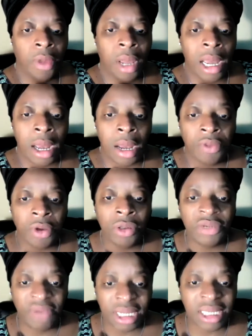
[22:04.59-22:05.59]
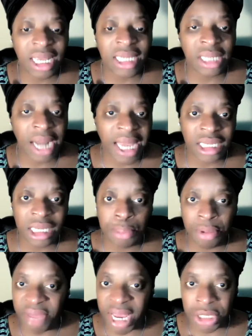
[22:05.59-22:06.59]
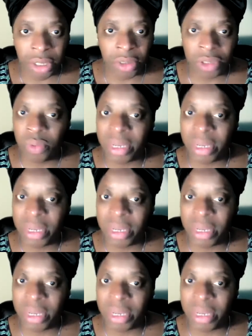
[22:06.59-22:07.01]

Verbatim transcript: uh, those of us that's licensed professionals